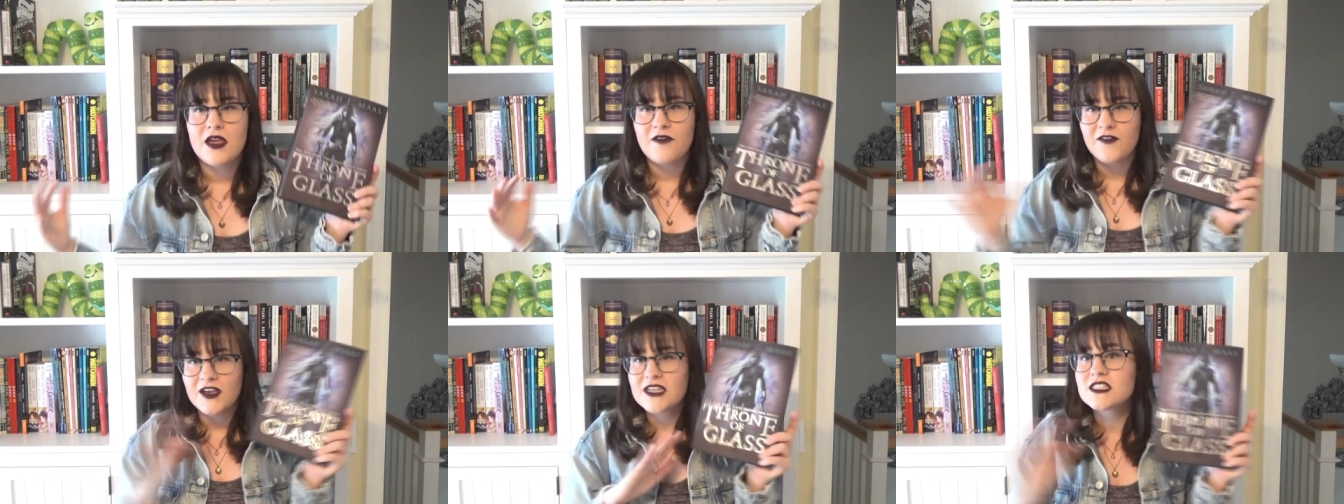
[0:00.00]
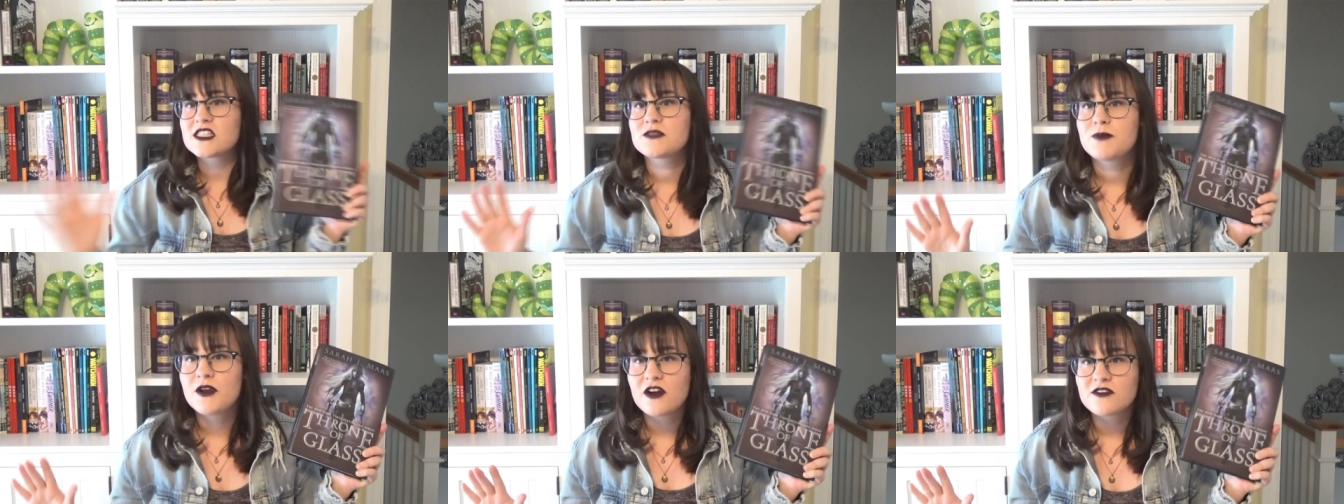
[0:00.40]
If it gets a
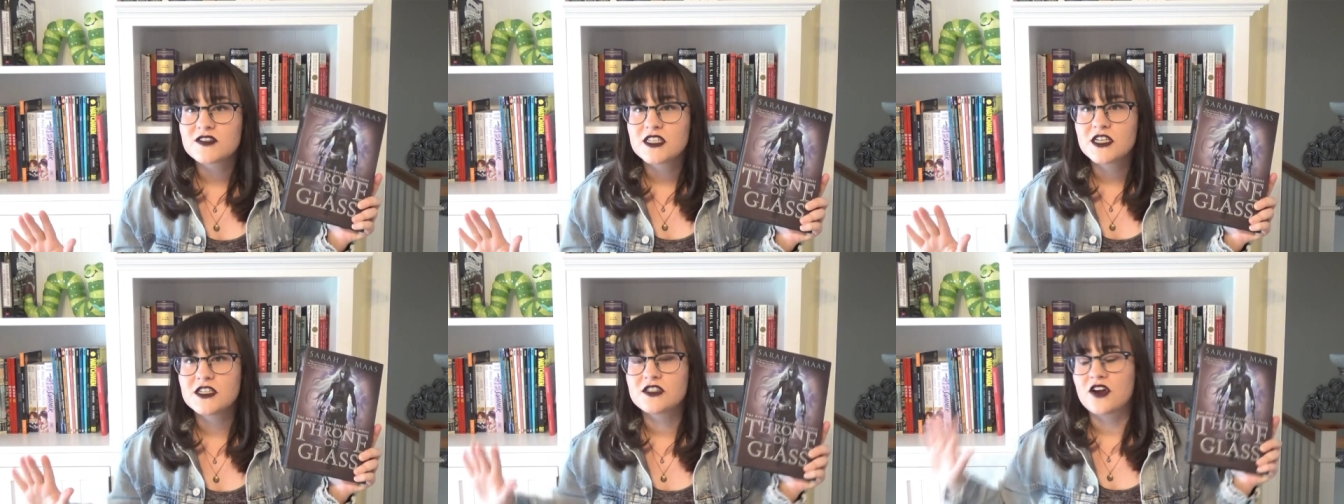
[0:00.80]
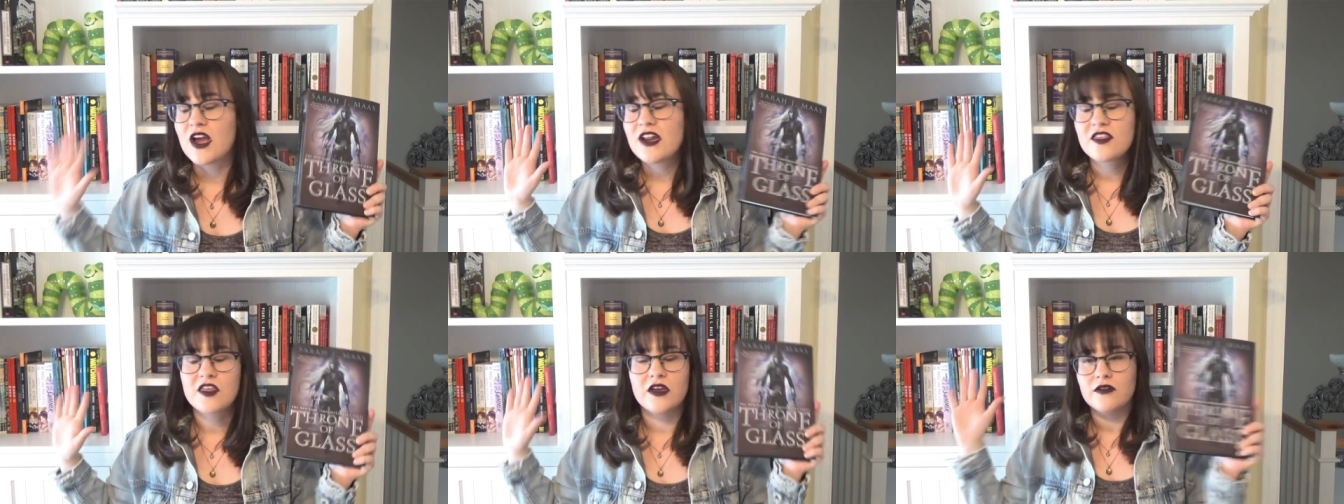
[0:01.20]
spin-off series or
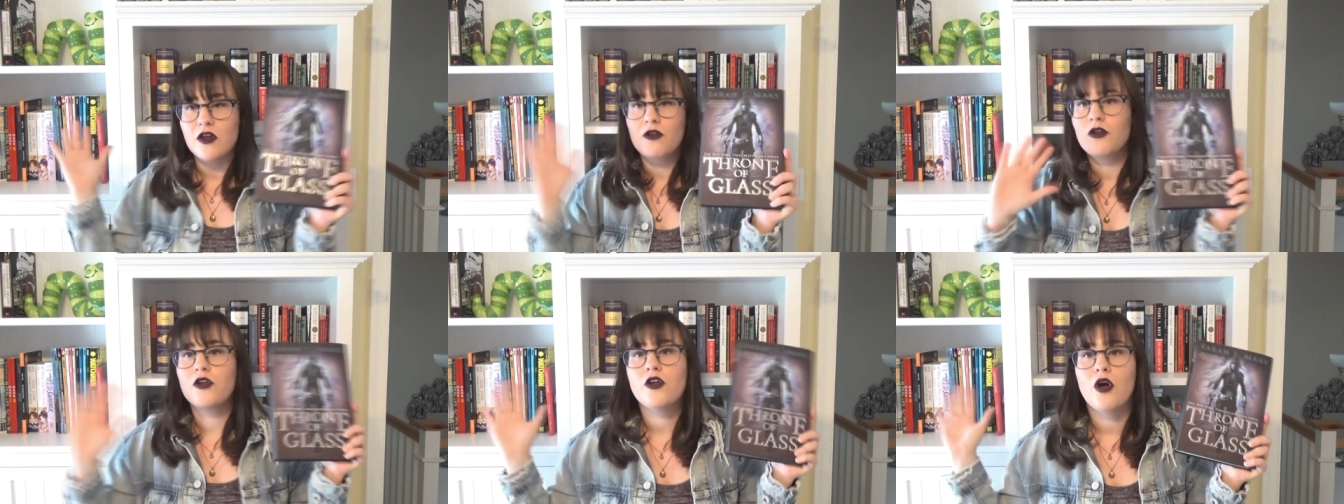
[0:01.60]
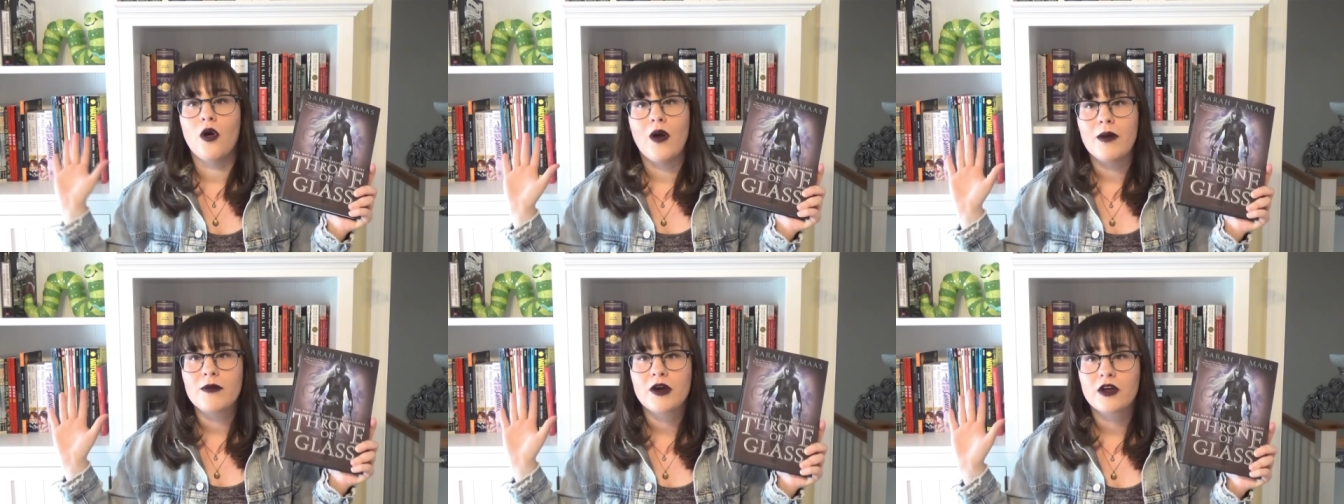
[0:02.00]
anything, no, no, no,
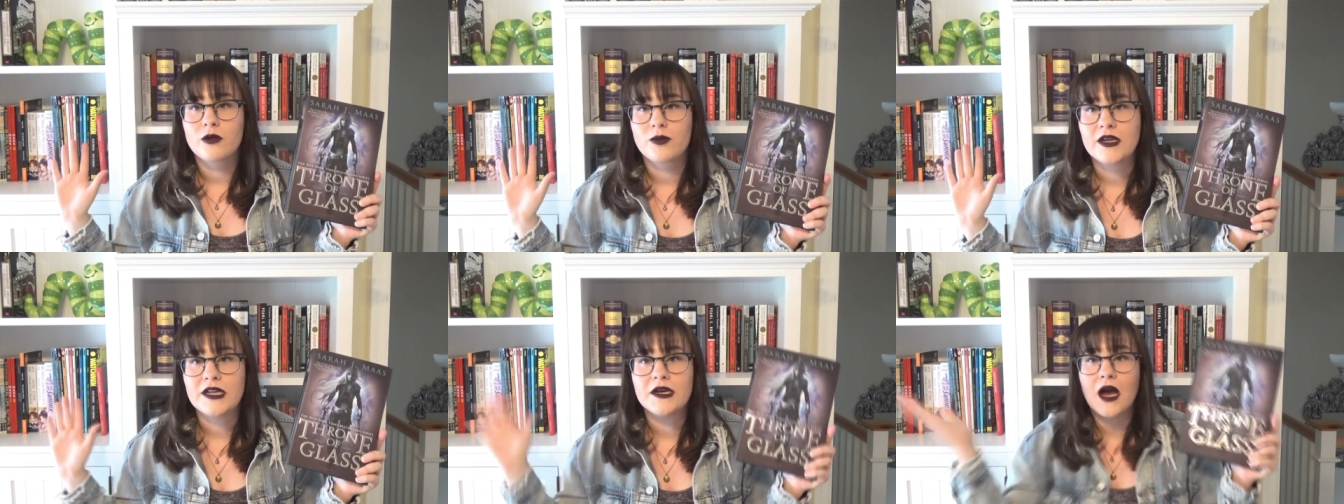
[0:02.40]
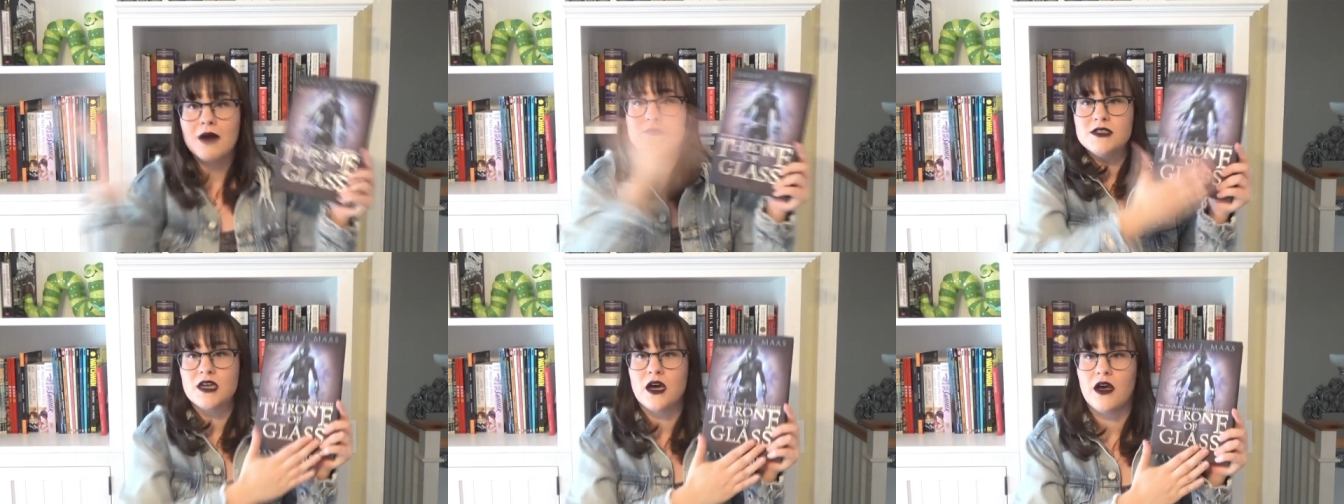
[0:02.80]
I'm not gonna read it.
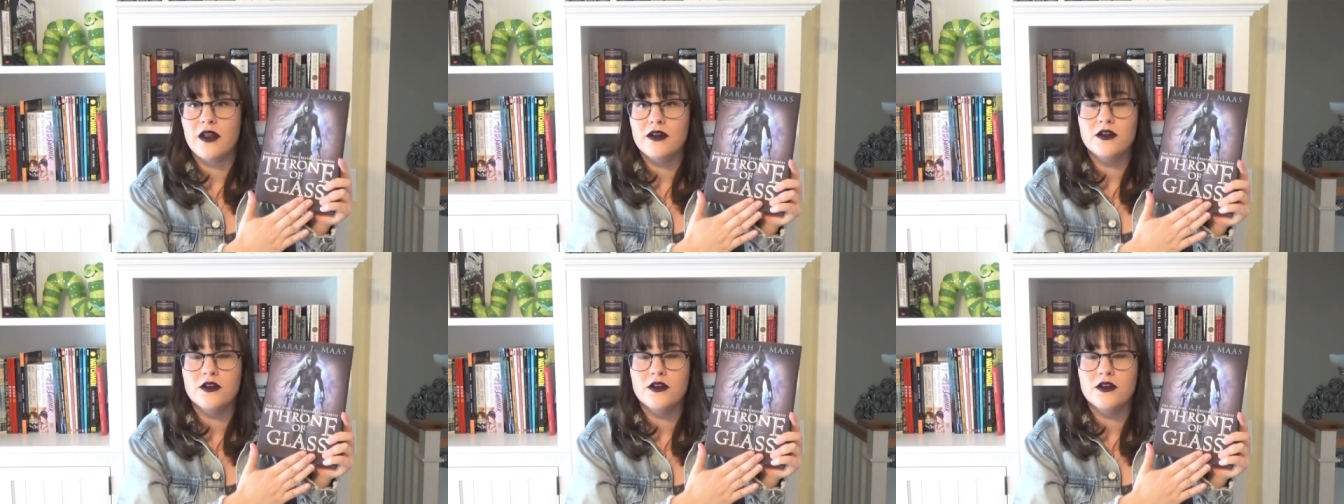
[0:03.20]
I'm done.